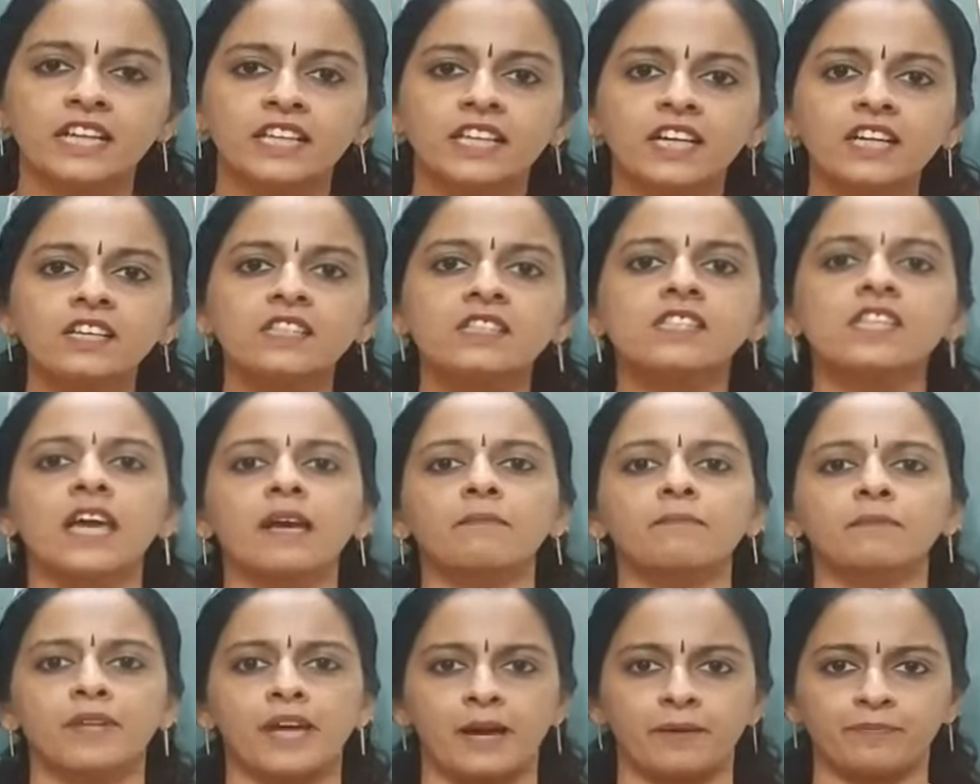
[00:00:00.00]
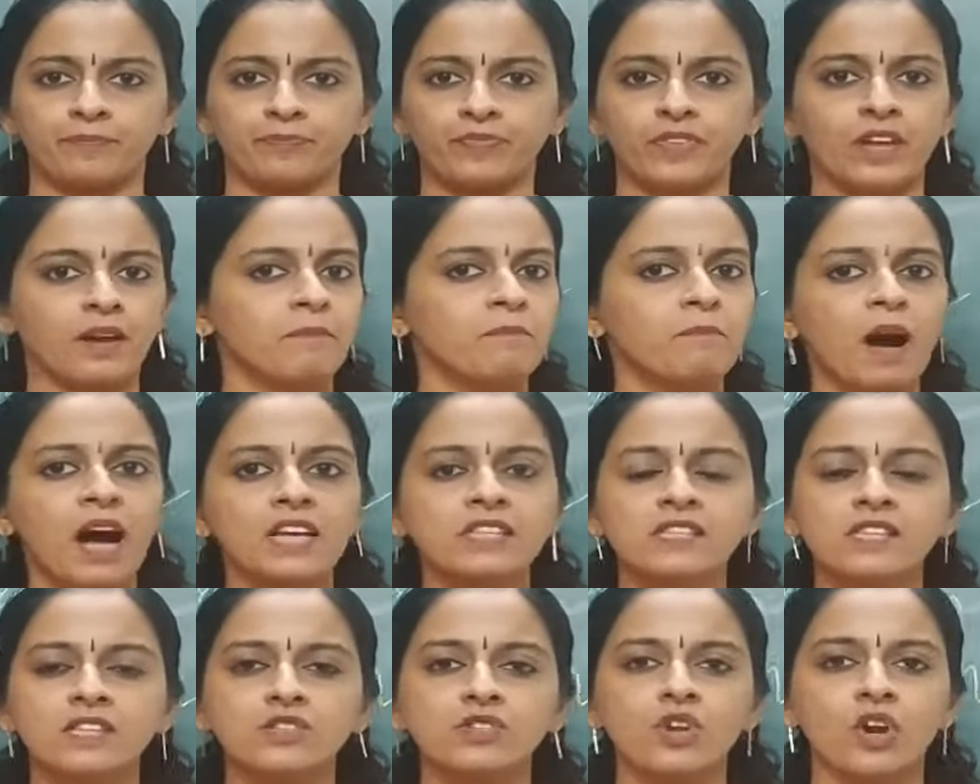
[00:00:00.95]
at the same time.
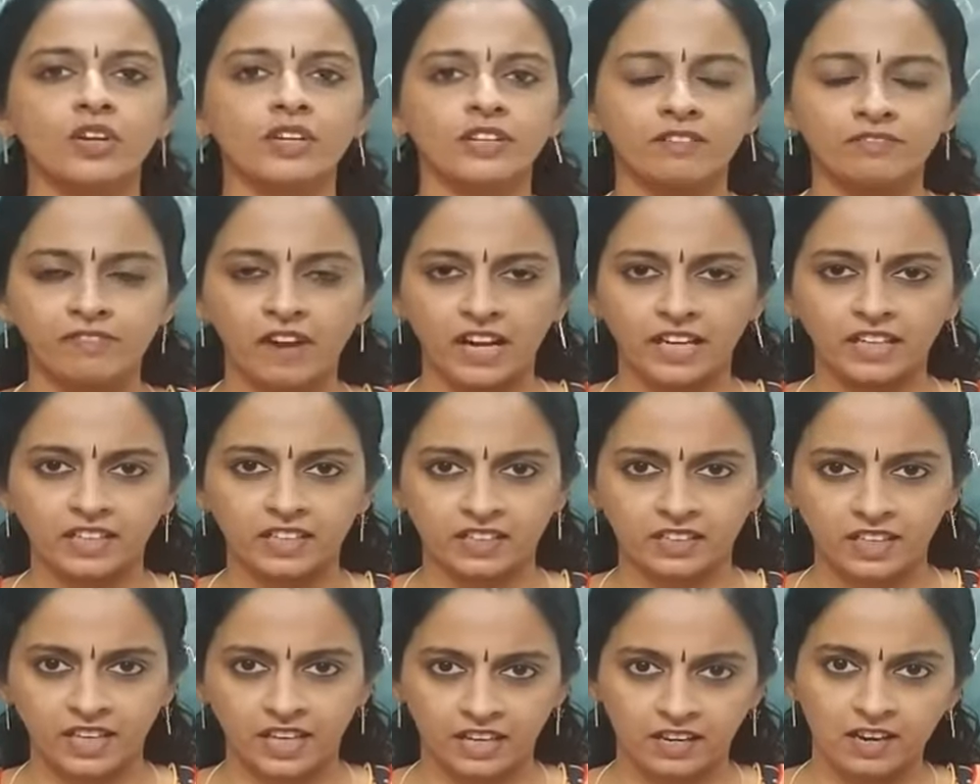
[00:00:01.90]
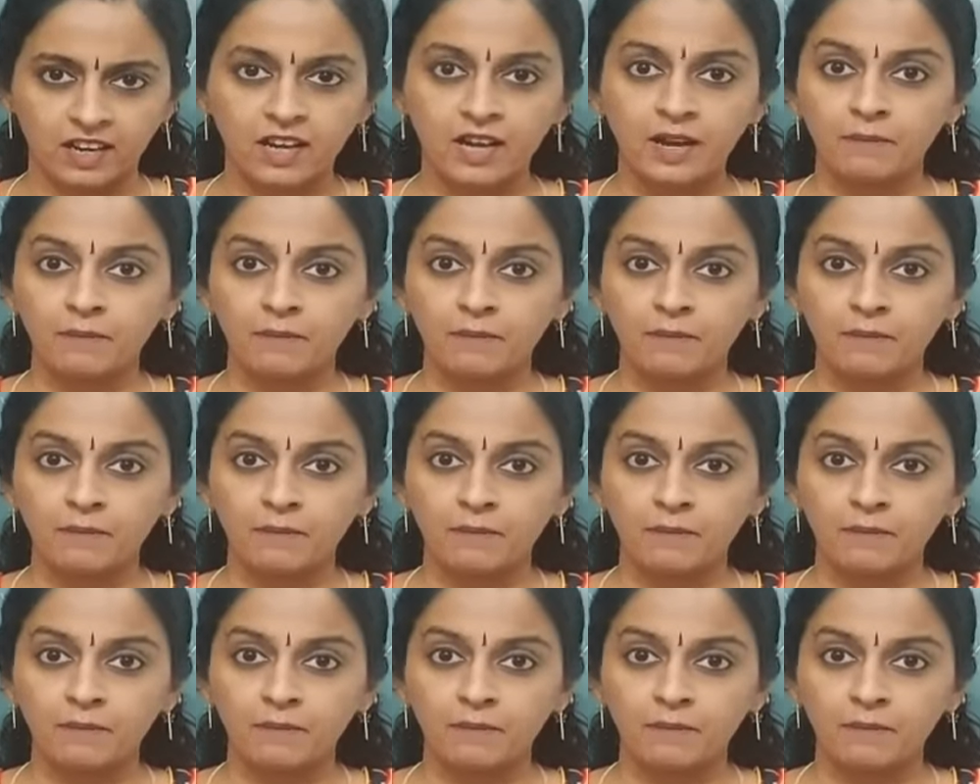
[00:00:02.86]
Mass is not a factor there.